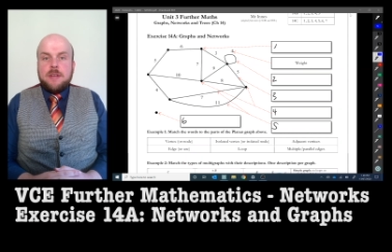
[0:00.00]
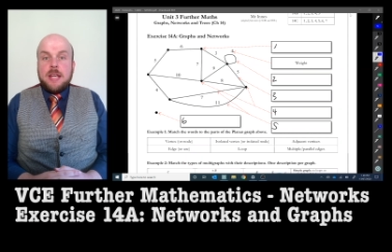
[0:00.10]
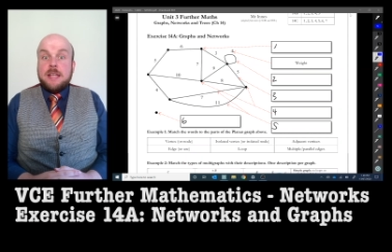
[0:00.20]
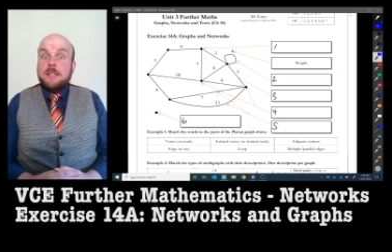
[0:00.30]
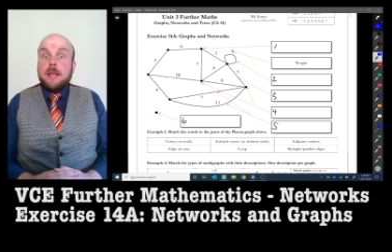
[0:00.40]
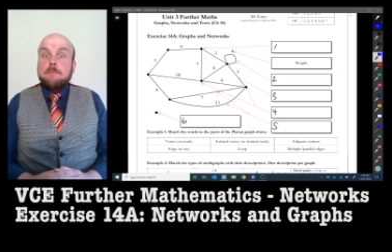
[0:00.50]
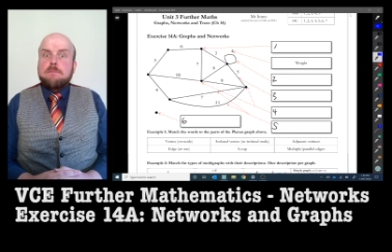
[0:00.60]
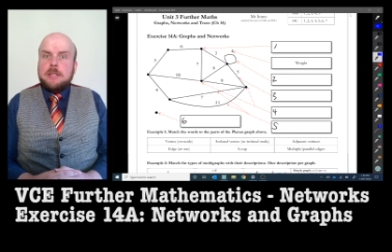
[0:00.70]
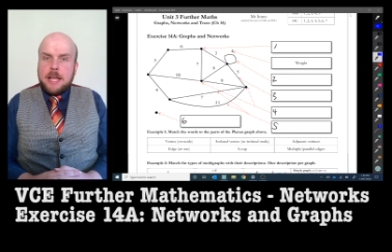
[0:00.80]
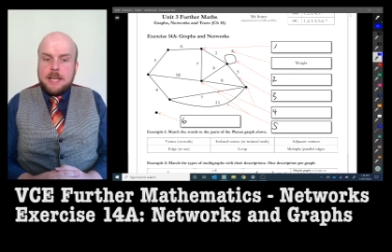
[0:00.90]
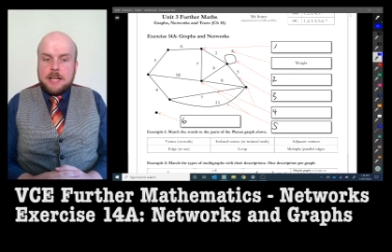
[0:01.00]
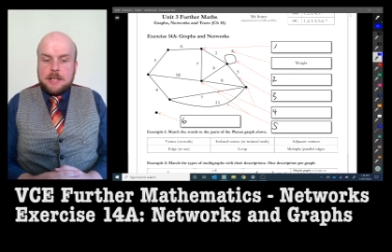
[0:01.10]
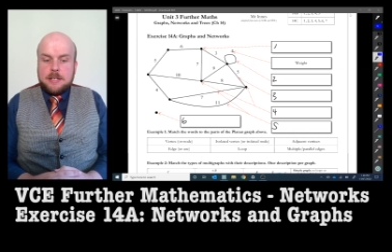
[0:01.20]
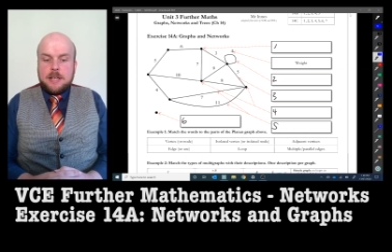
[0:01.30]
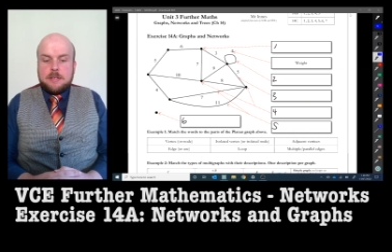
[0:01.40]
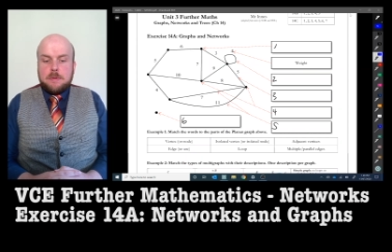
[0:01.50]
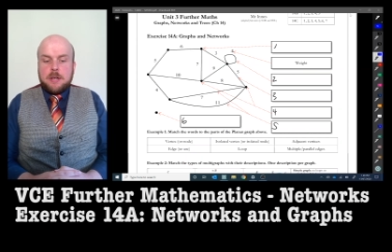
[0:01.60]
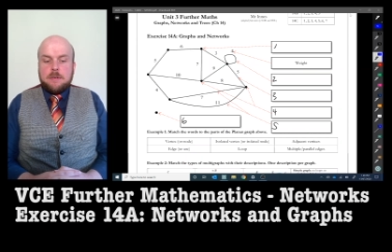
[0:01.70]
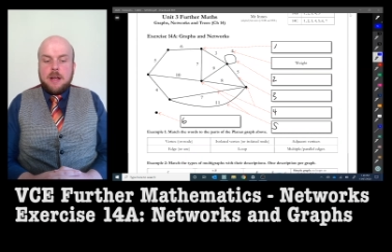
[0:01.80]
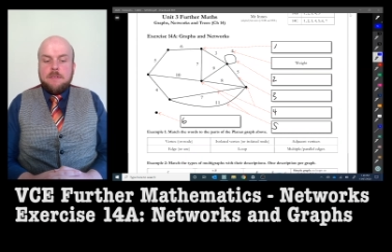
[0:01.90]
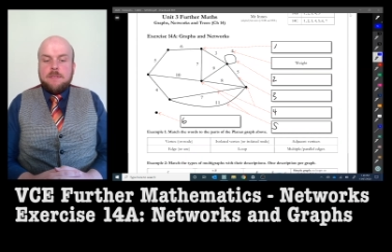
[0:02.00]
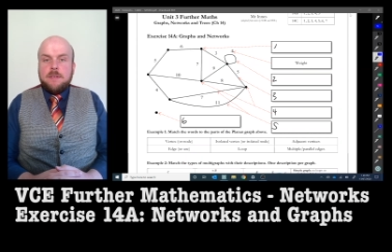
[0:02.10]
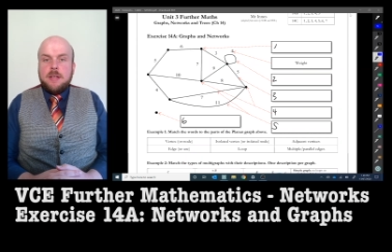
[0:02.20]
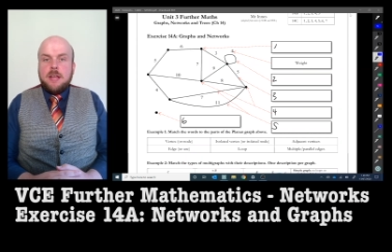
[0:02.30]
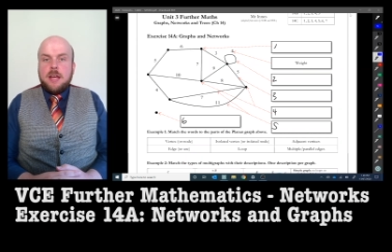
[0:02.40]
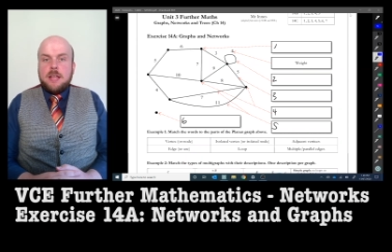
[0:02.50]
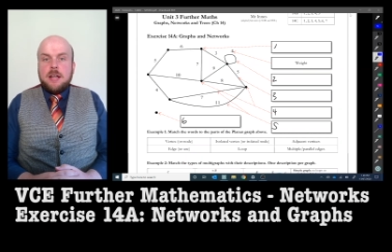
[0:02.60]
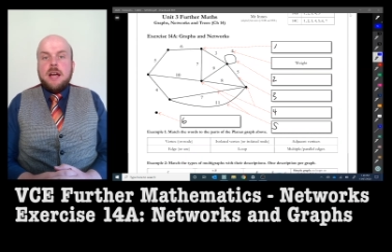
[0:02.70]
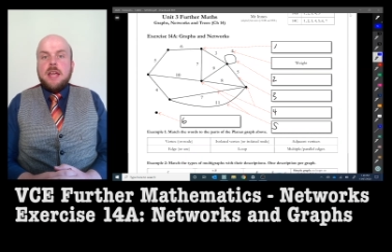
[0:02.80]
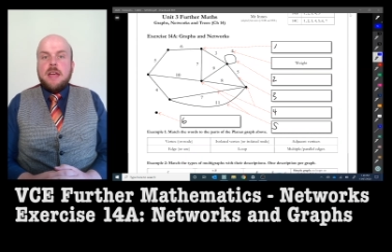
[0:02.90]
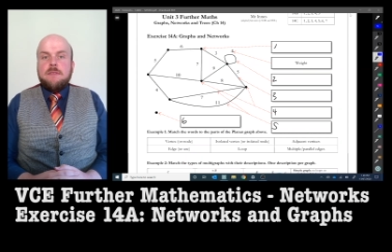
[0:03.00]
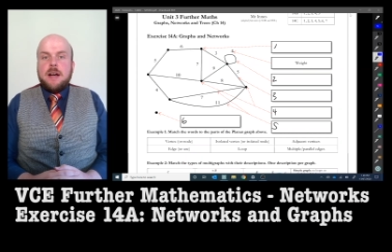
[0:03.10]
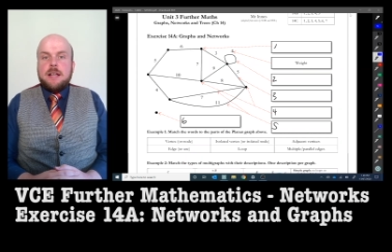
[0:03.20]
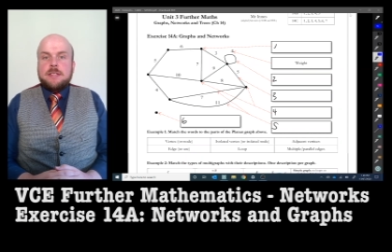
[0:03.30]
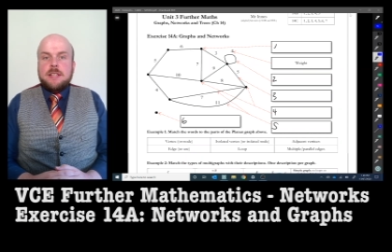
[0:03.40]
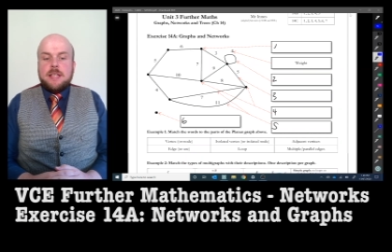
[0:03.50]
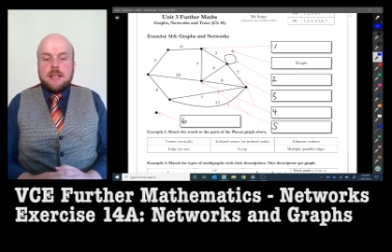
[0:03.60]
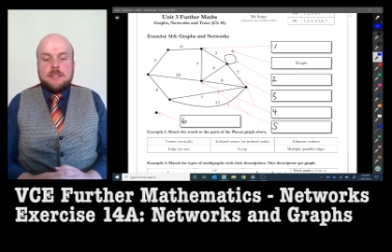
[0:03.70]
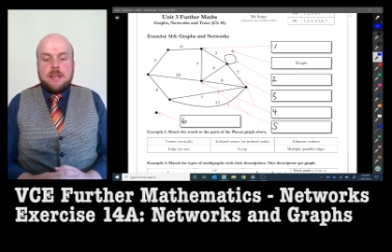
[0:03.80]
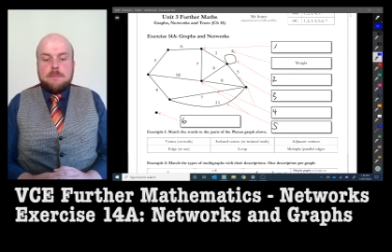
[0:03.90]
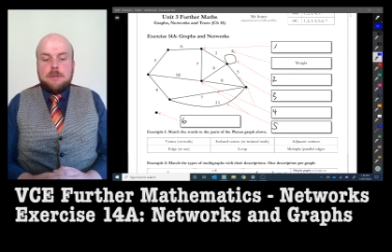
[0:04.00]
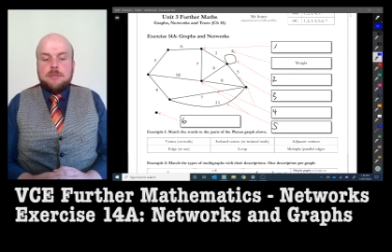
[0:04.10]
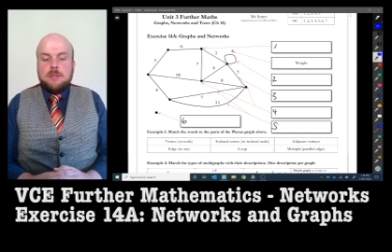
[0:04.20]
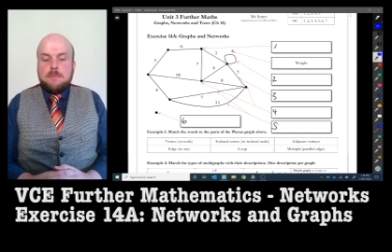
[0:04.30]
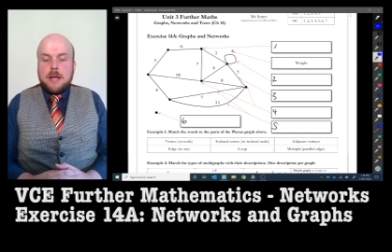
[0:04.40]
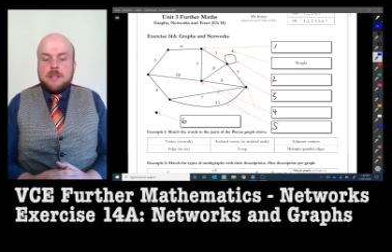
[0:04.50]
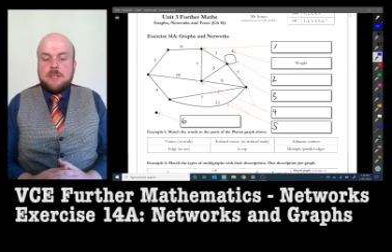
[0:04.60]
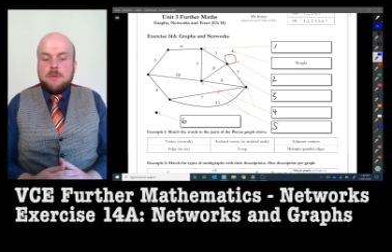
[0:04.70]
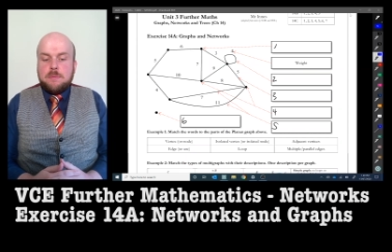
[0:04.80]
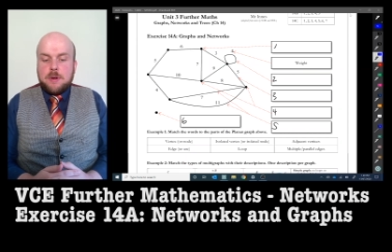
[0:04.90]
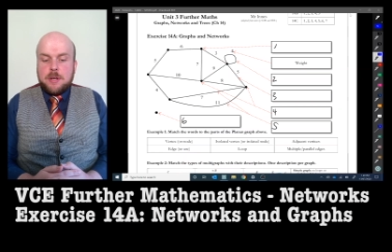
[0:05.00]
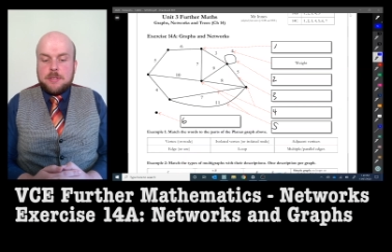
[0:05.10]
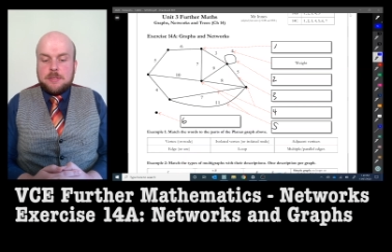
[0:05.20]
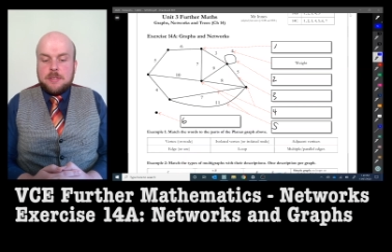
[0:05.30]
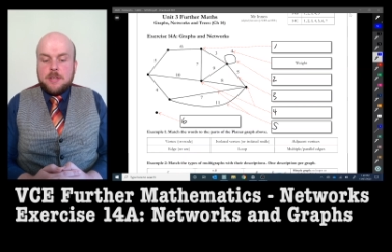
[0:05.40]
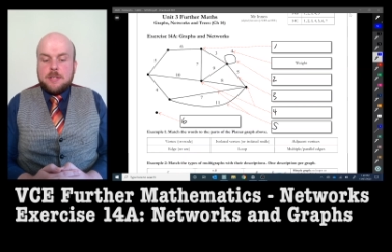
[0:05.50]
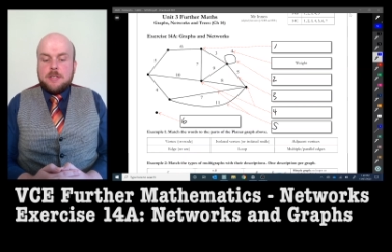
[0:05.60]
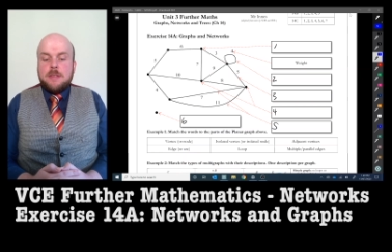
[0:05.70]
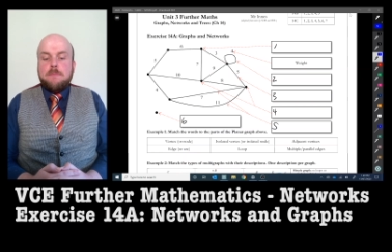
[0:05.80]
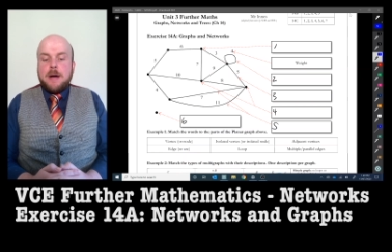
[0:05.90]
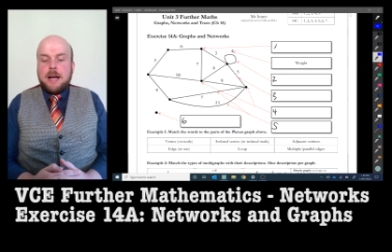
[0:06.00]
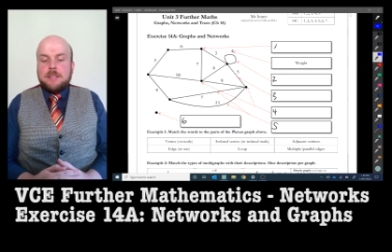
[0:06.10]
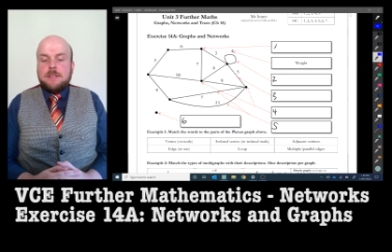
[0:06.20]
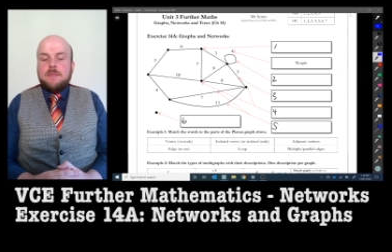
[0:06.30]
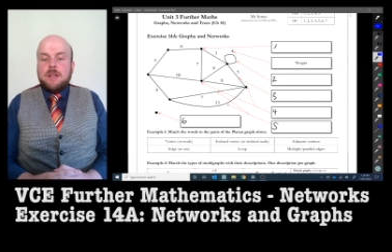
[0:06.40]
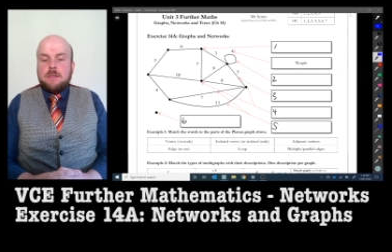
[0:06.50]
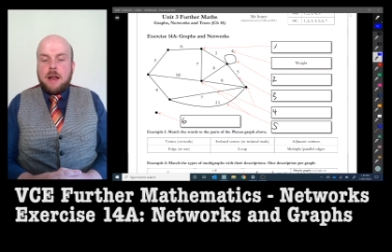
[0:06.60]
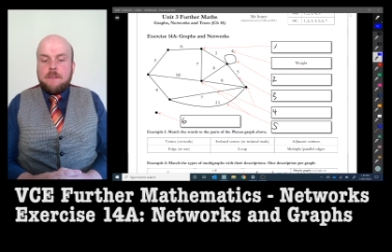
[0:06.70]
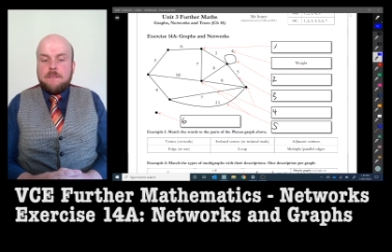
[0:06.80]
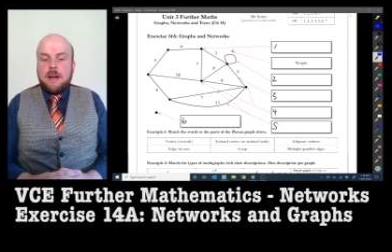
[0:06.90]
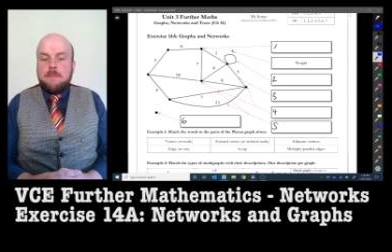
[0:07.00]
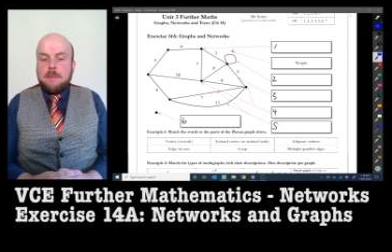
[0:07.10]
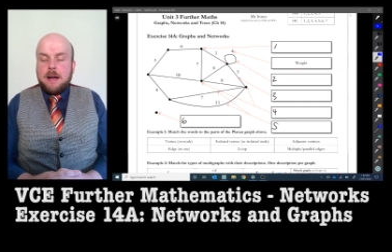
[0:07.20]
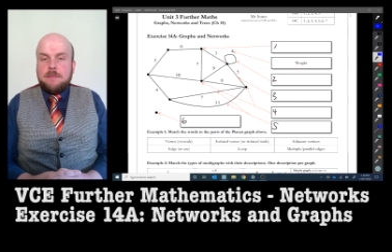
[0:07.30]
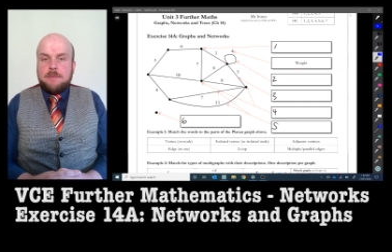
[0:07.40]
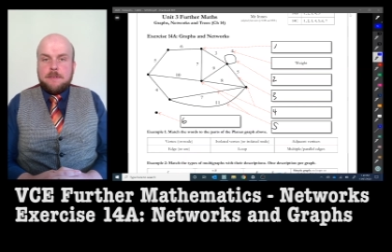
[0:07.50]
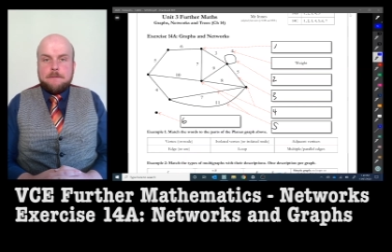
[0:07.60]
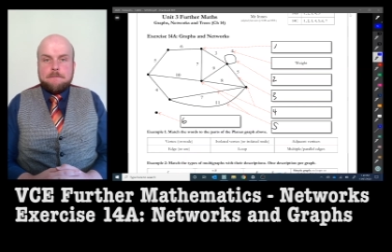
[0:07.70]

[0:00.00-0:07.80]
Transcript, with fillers: It is a planar network graph, and I have asked in the example to match the words to the parts of the graph above.